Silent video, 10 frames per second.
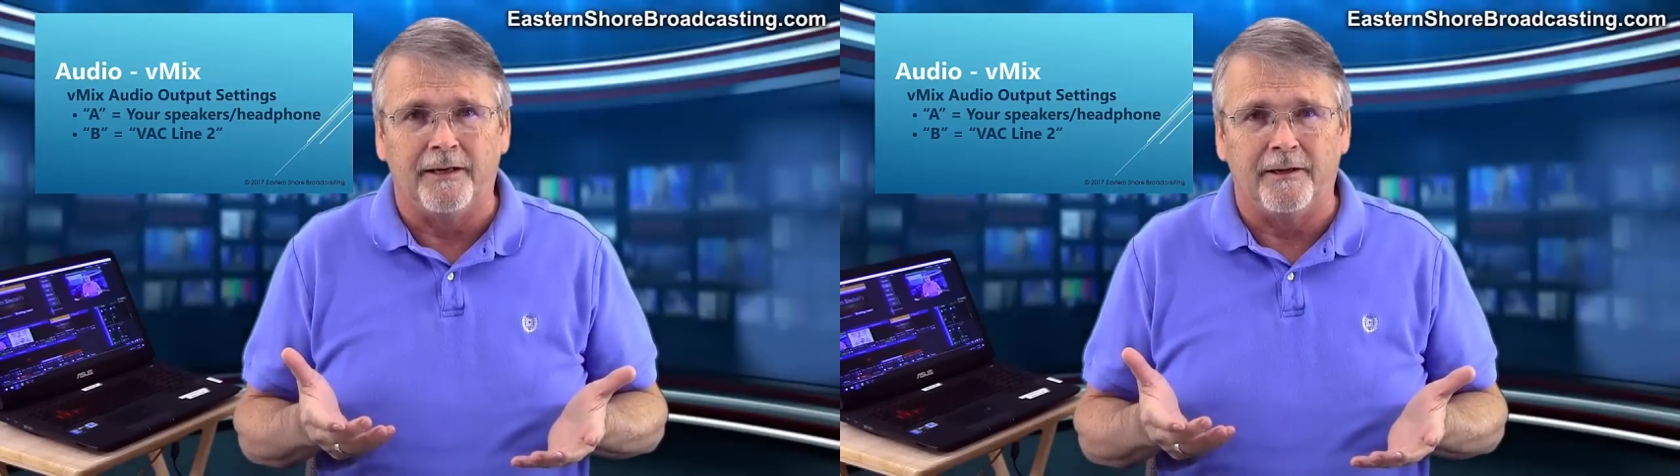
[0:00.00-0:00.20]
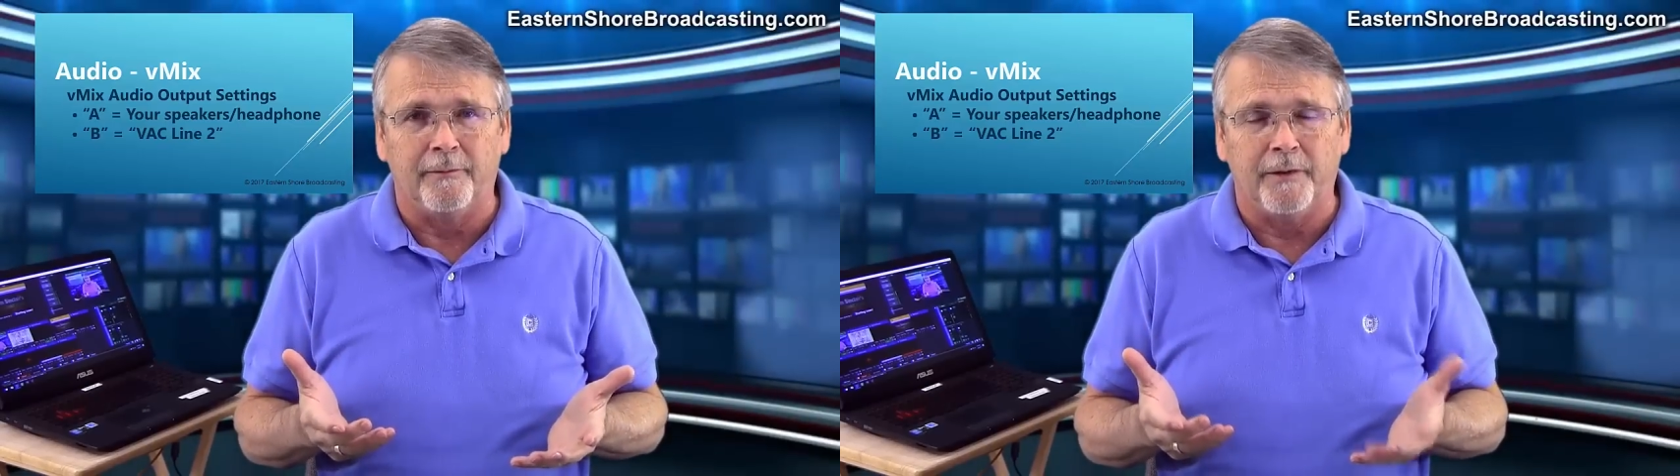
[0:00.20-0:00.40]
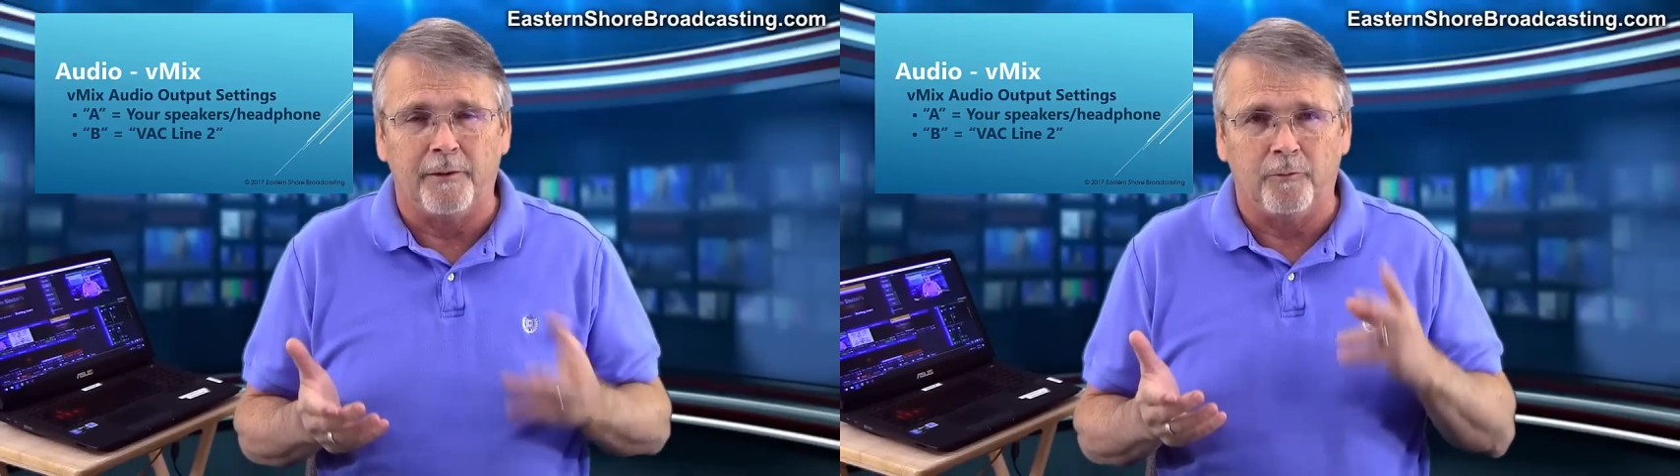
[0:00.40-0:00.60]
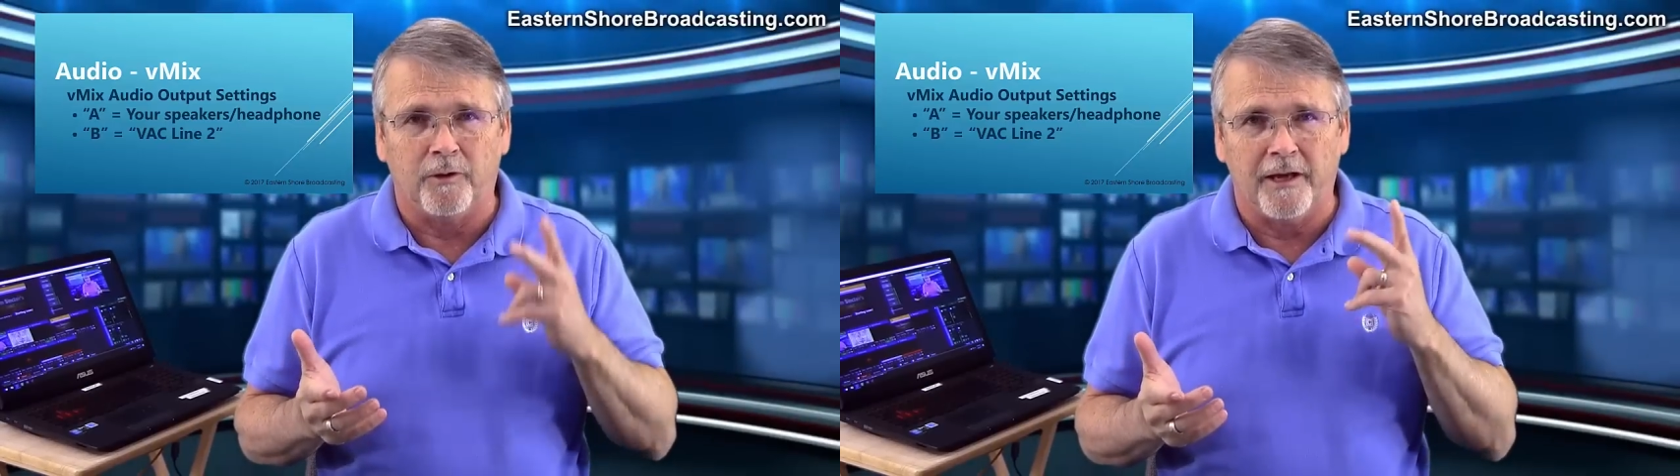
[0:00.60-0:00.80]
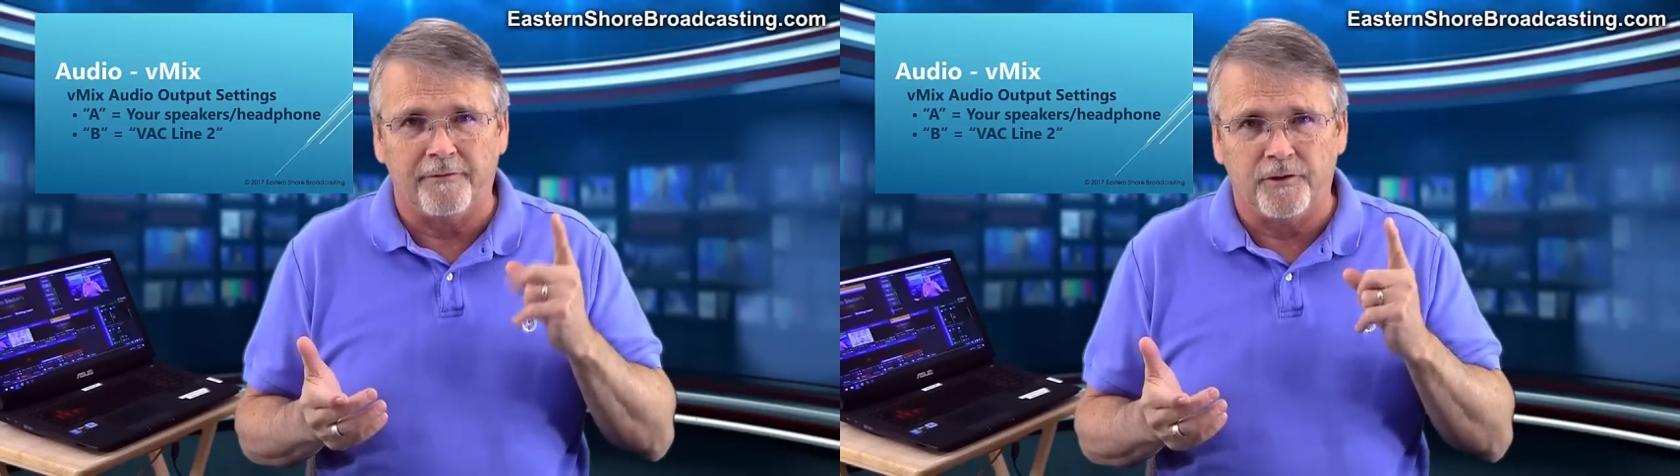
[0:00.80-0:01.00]
Um, and
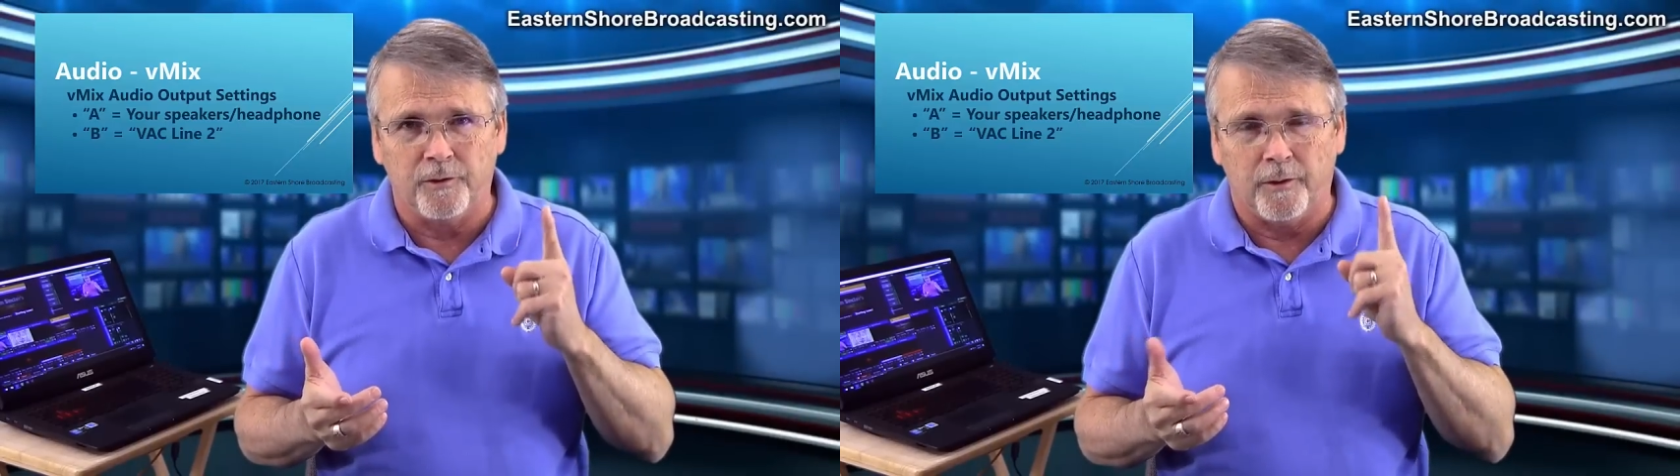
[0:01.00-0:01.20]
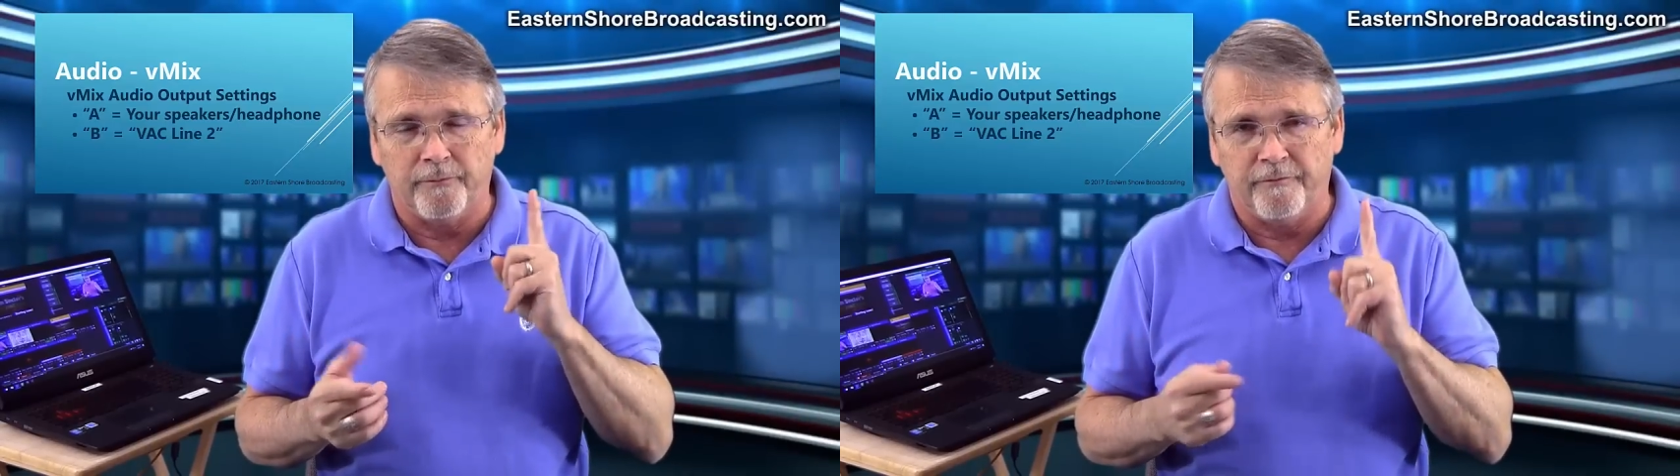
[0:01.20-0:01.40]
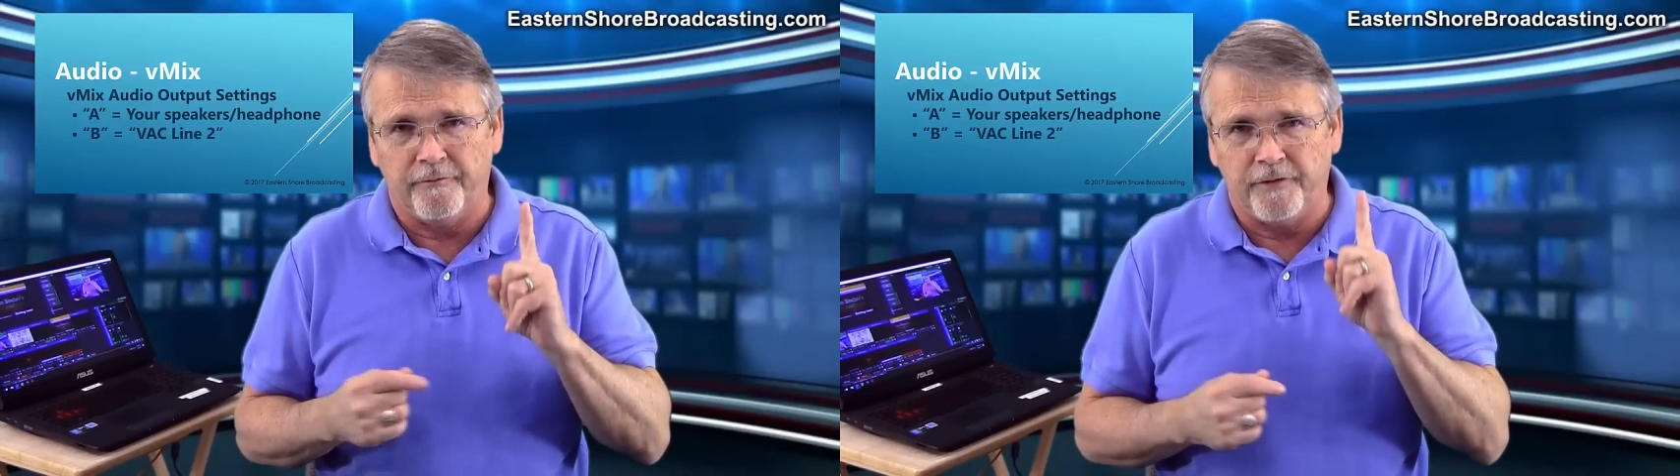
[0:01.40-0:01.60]
we'll have two of them,